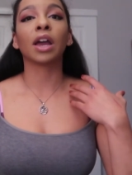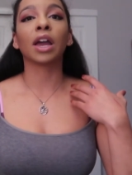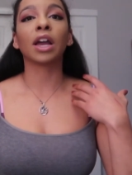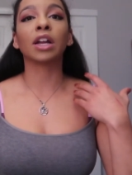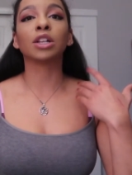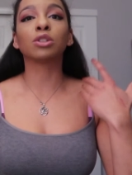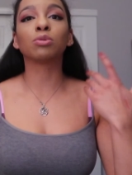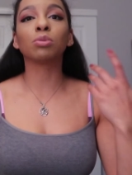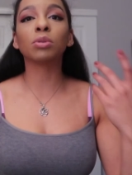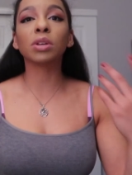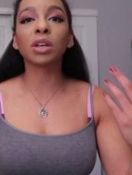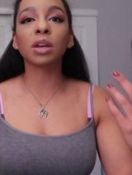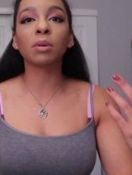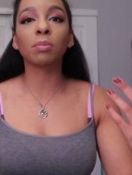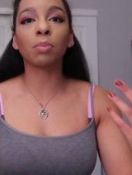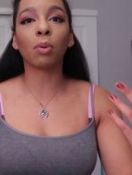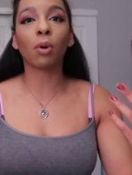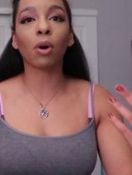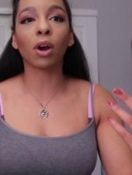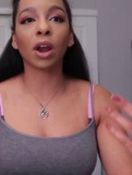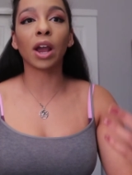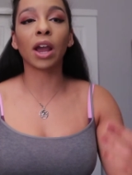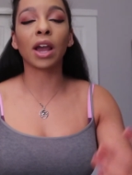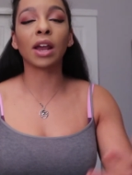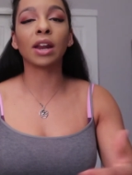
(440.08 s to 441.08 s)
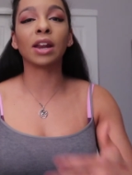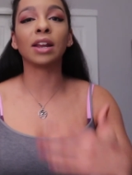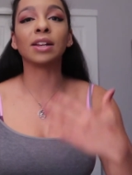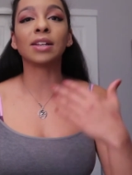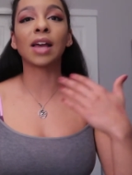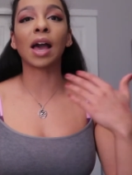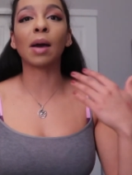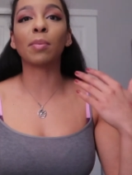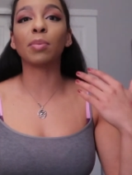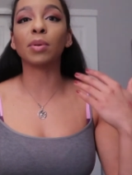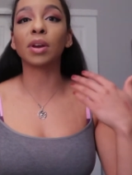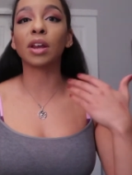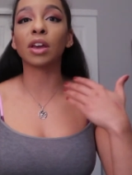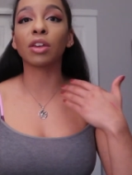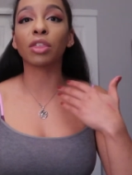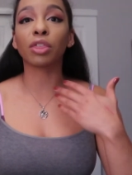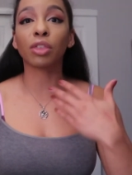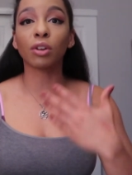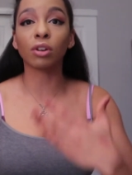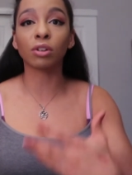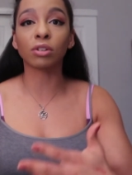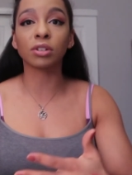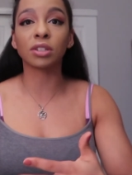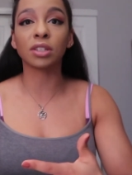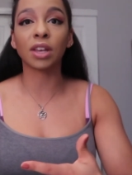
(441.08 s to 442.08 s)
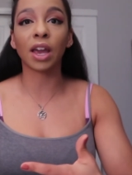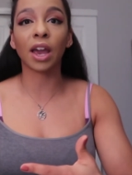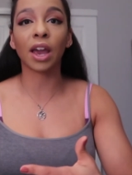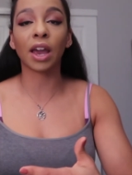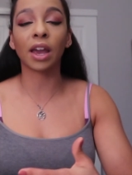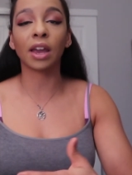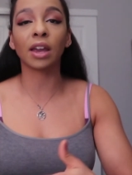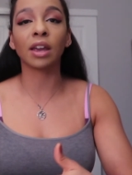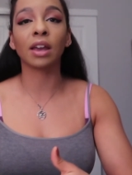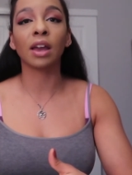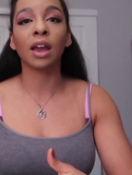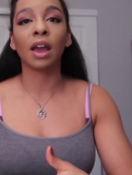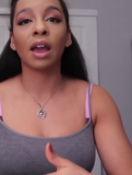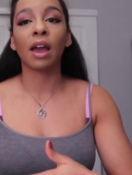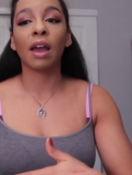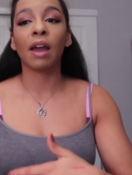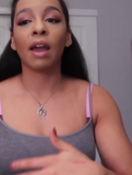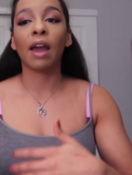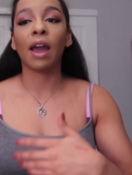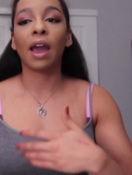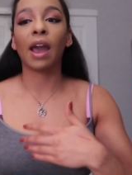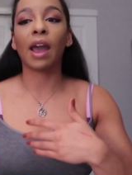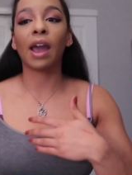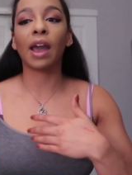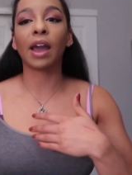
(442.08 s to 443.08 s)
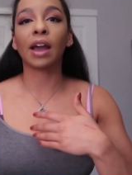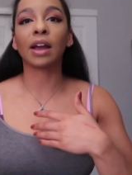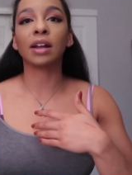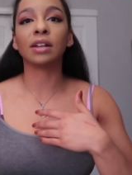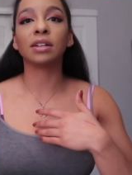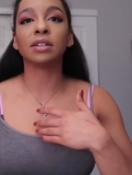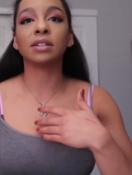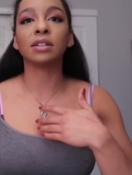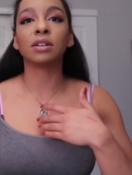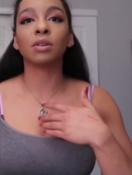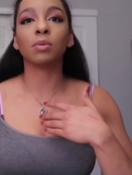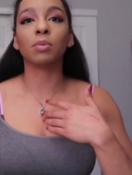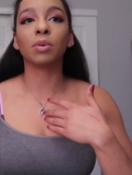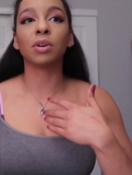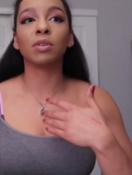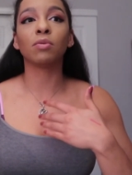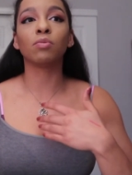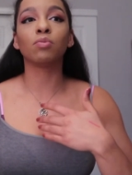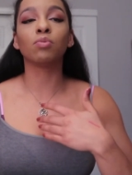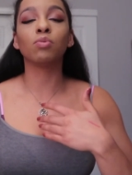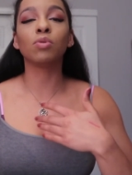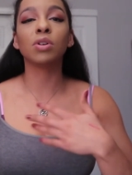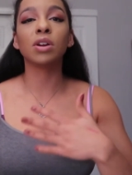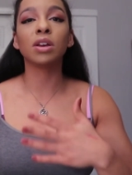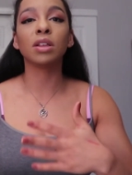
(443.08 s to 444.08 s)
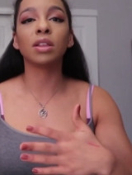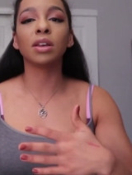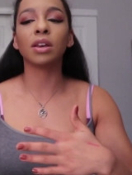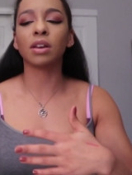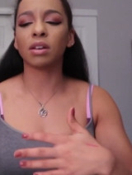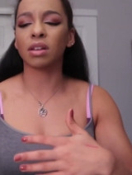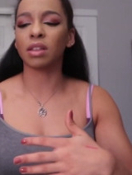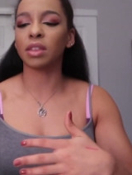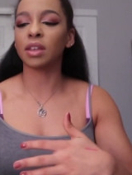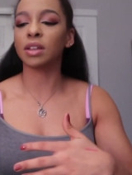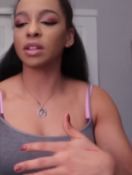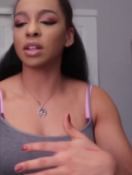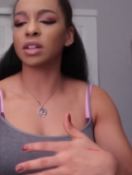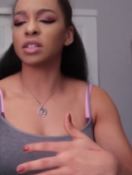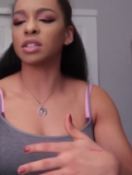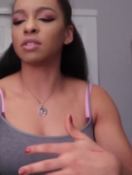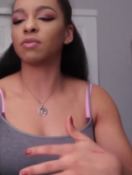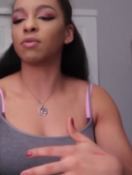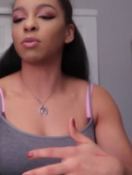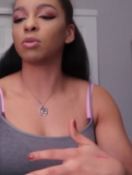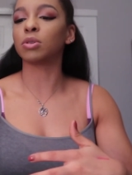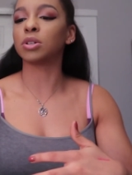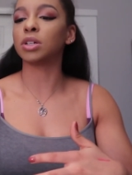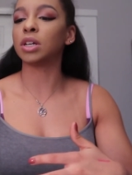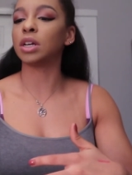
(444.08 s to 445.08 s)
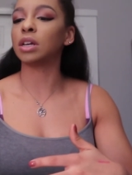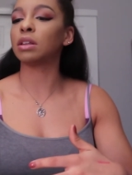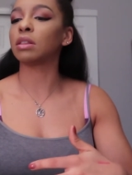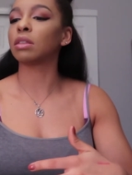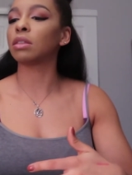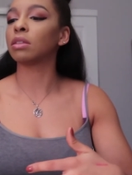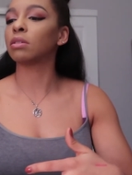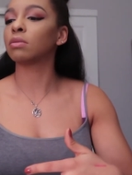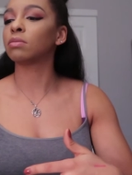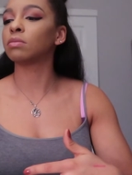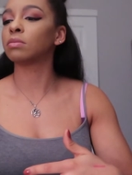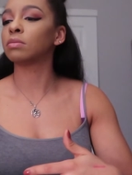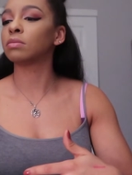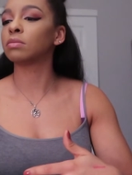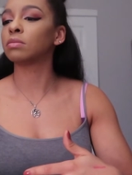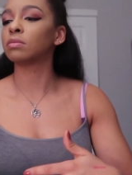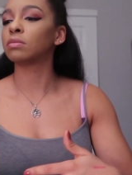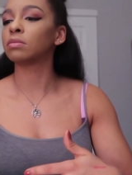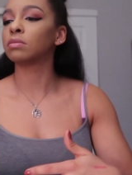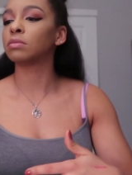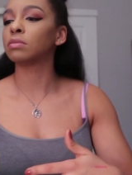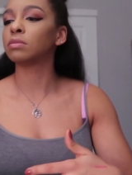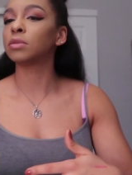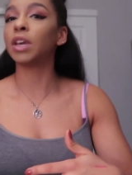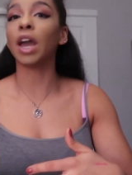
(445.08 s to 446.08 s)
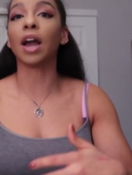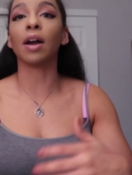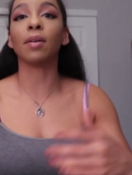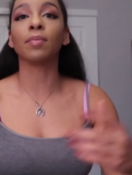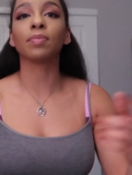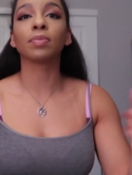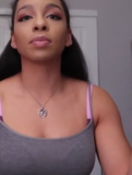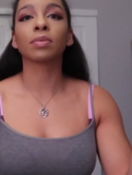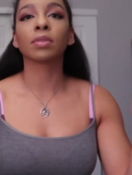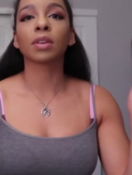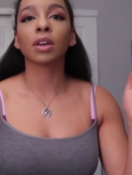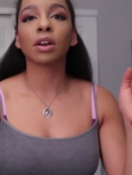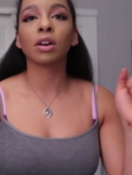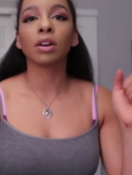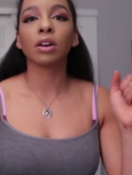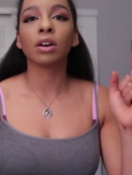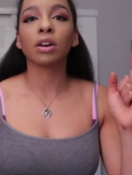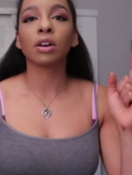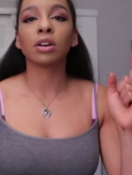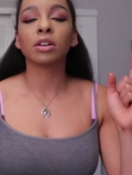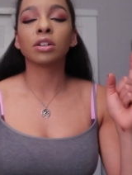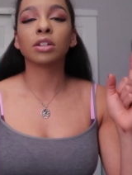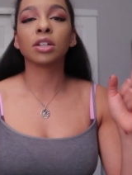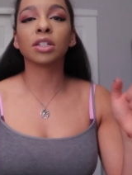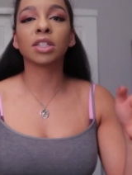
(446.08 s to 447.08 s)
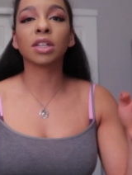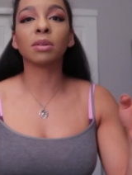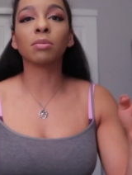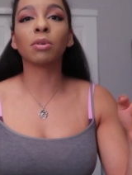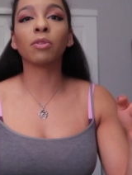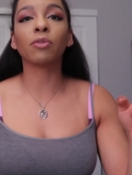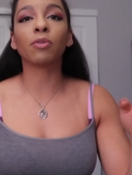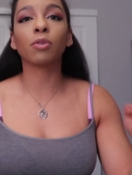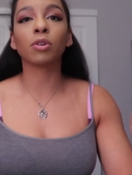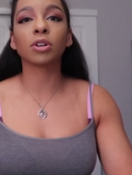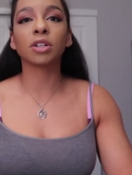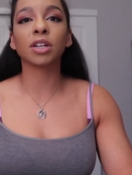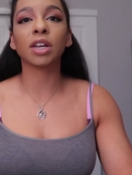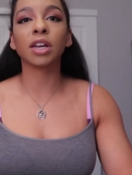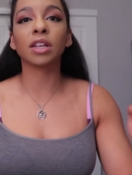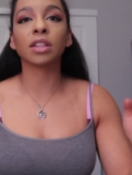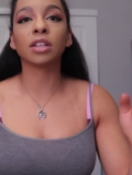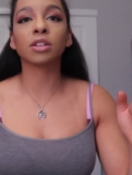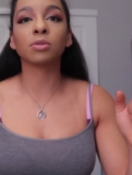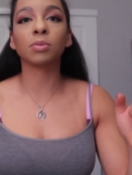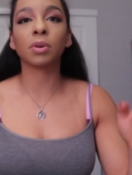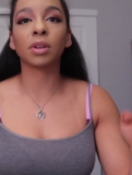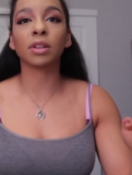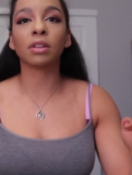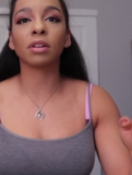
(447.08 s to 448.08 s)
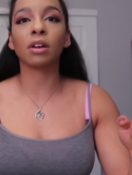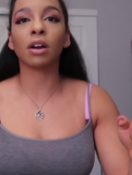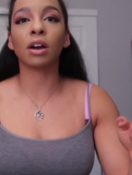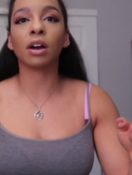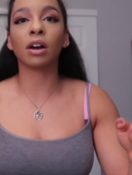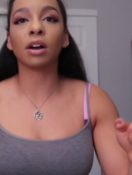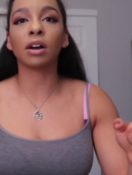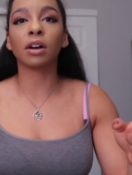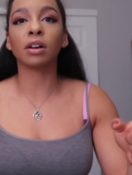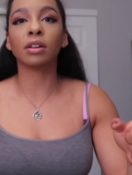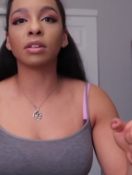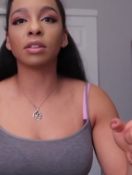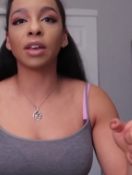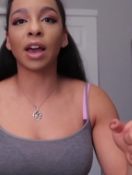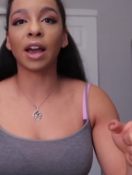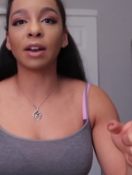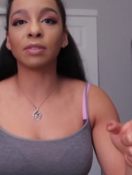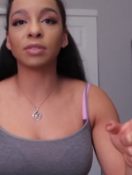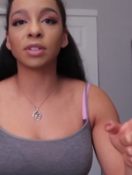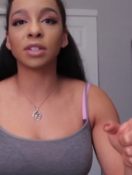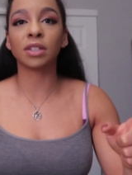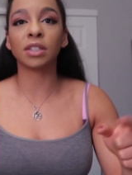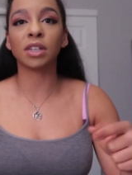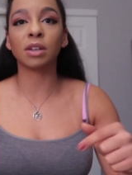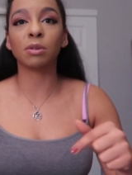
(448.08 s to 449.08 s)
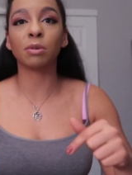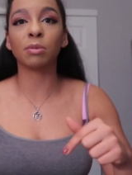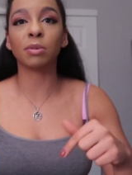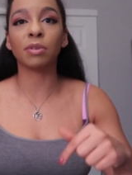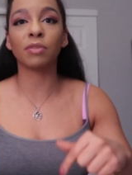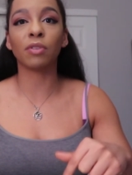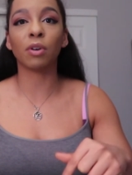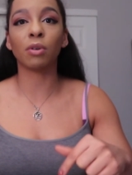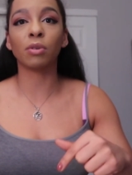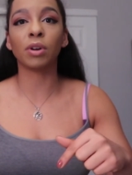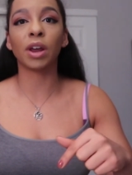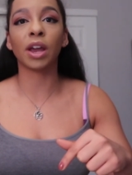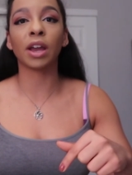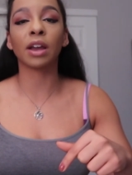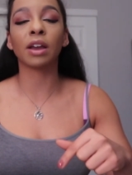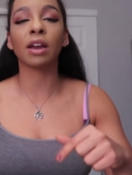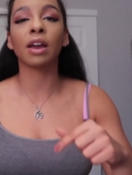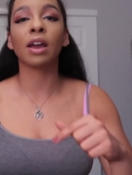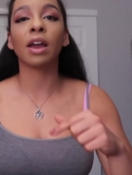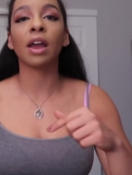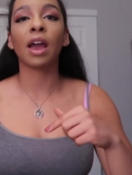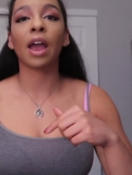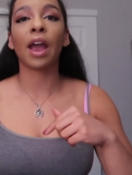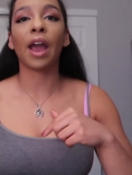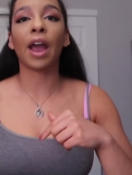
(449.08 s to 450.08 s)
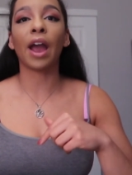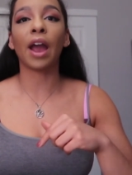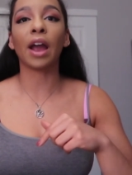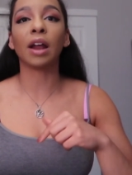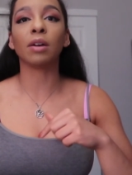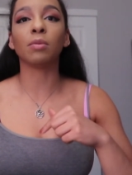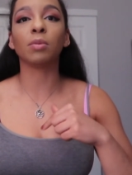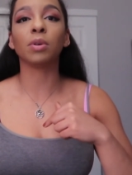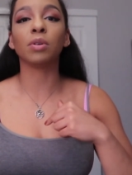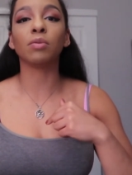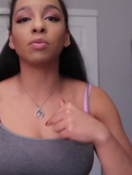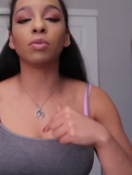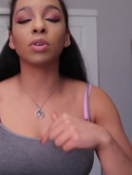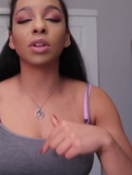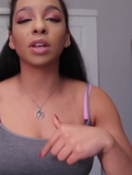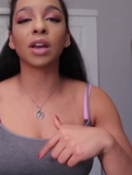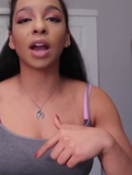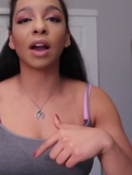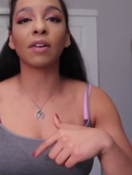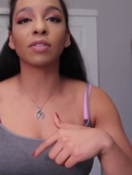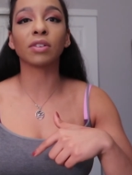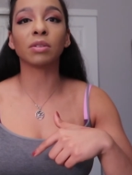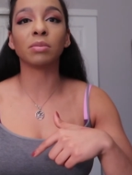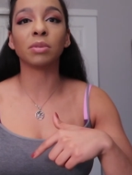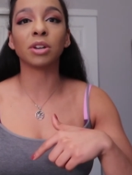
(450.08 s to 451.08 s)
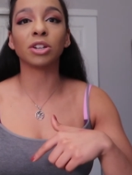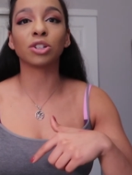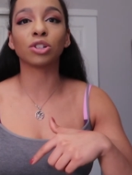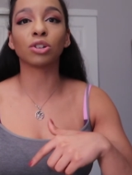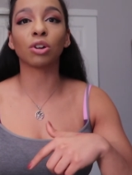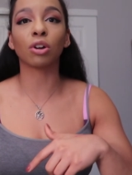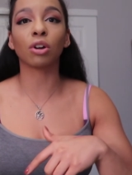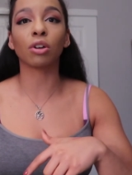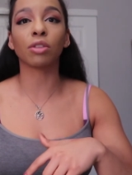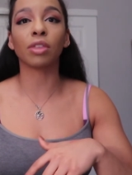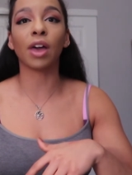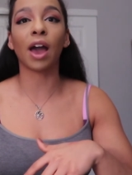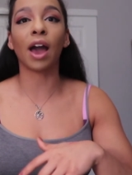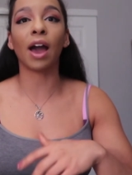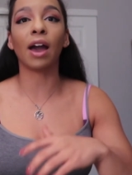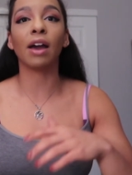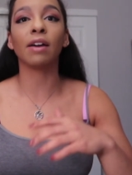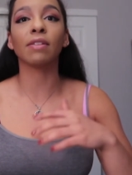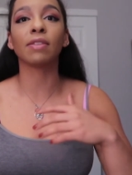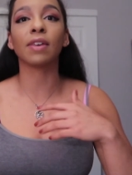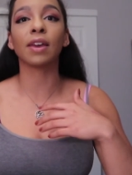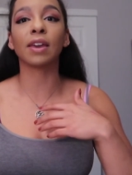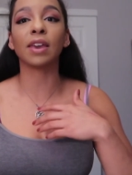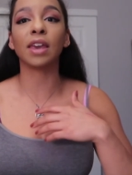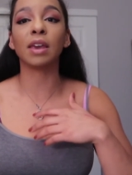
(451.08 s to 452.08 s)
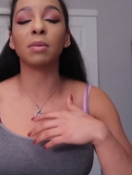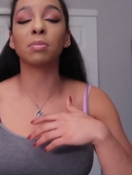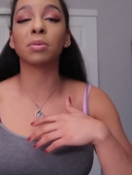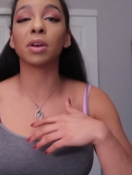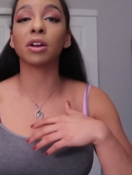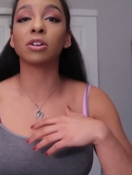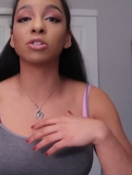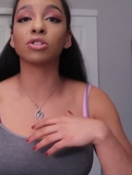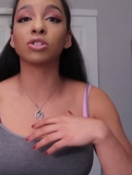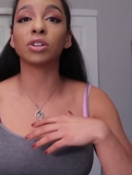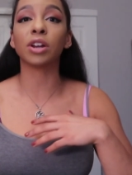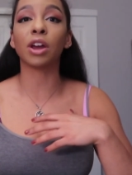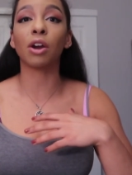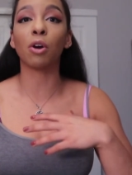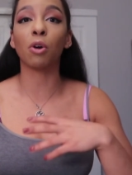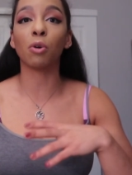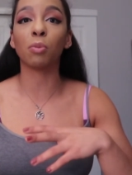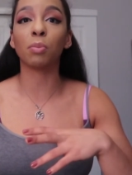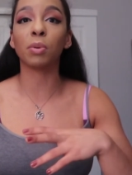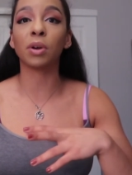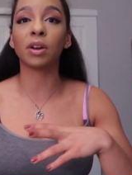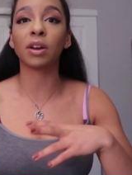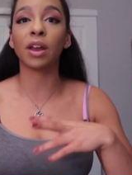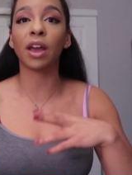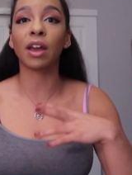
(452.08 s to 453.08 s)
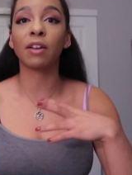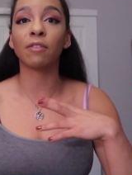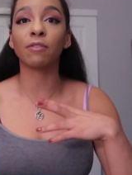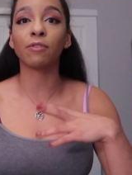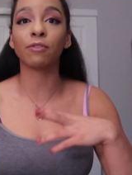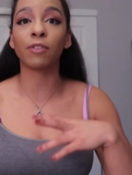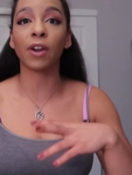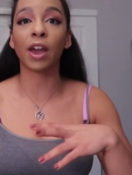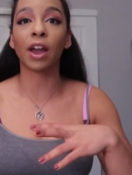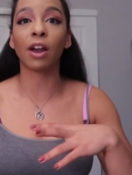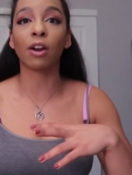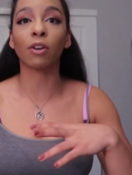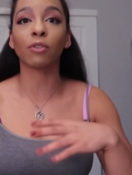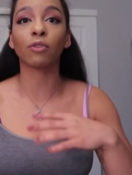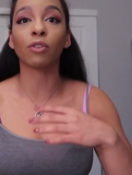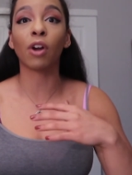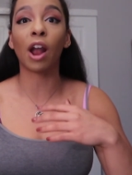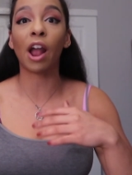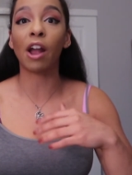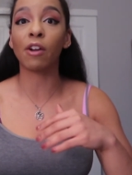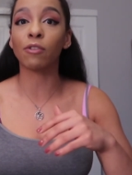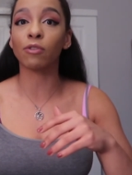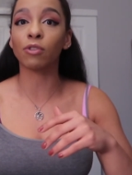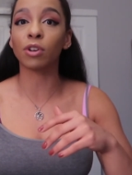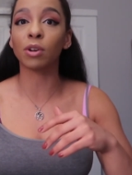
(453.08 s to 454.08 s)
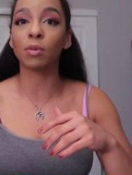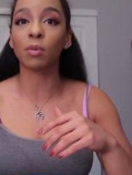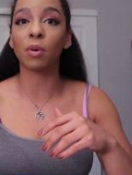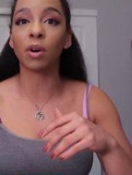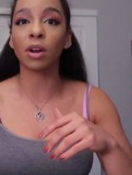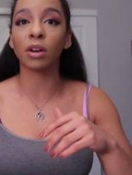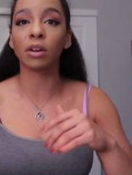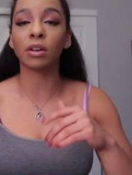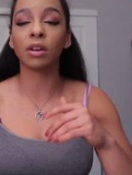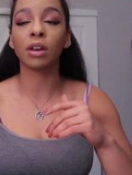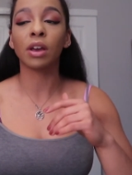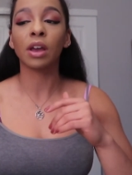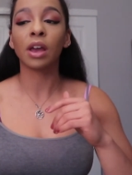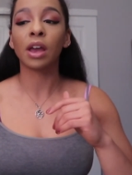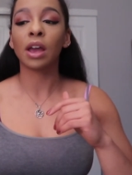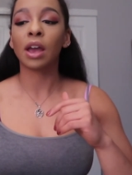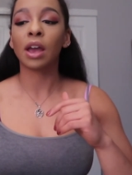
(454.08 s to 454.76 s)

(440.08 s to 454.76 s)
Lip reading: It's really important. It's happening Thursday, and I think that's the 14th. Yeah. December 14th is when the FCC will be voting, and we really have to make sure that they keep the internet open and fair for everyone,